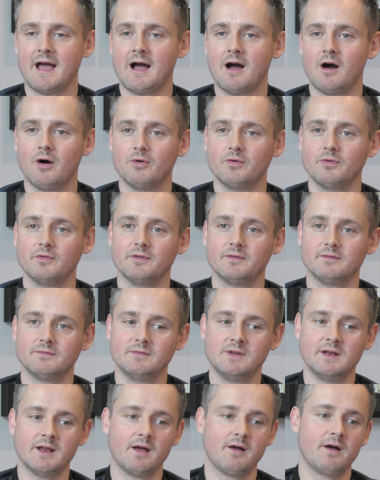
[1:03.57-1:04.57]
how
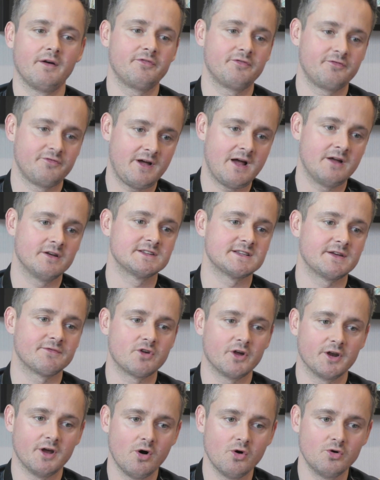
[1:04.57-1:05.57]
you know I've found as
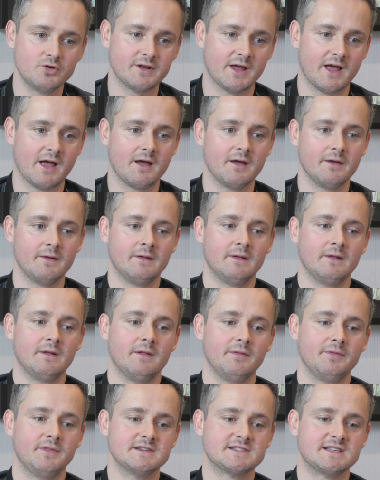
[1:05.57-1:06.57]
I've got older,
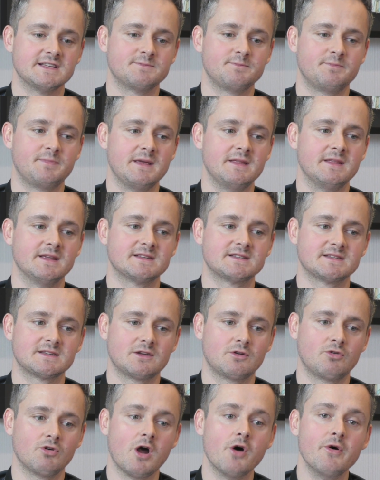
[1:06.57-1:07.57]
there's just been this
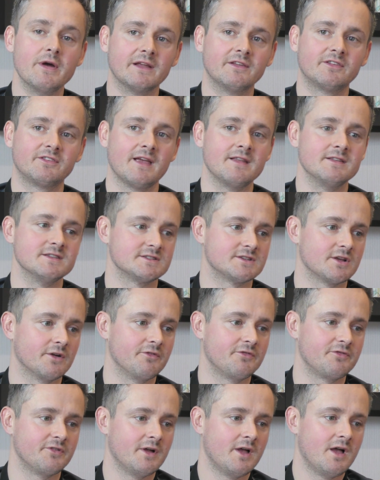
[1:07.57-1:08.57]
growing sense
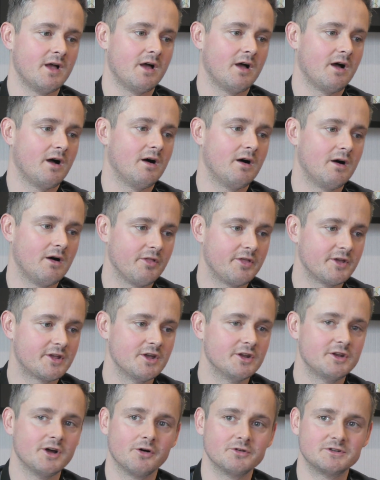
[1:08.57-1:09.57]
of oh the
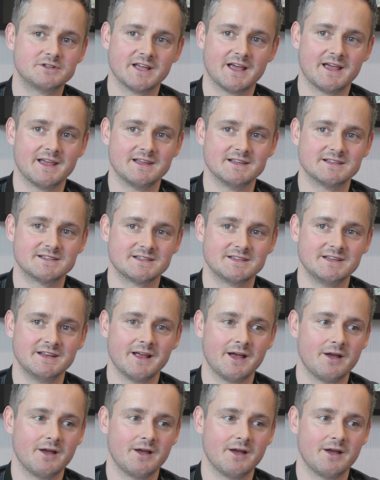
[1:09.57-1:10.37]
good old days, you mm.